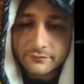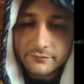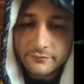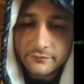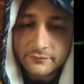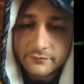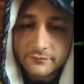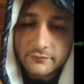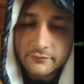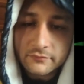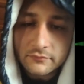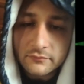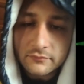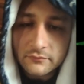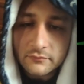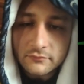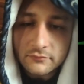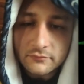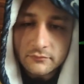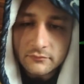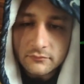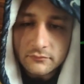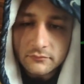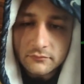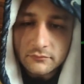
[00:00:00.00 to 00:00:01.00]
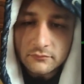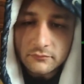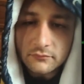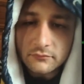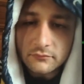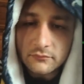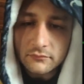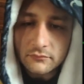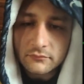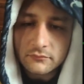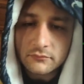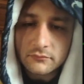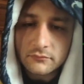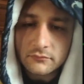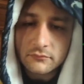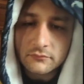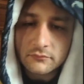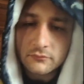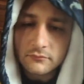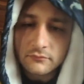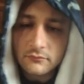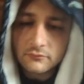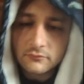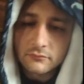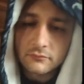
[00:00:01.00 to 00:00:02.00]

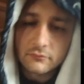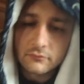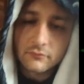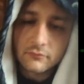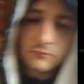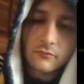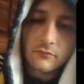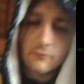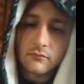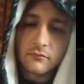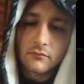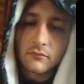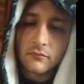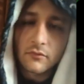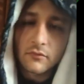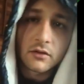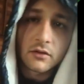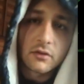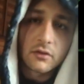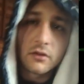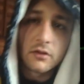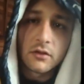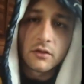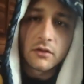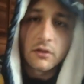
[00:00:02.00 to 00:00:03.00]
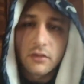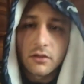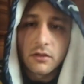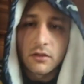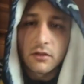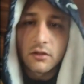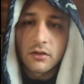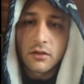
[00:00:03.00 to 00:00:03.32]
(no one is talking)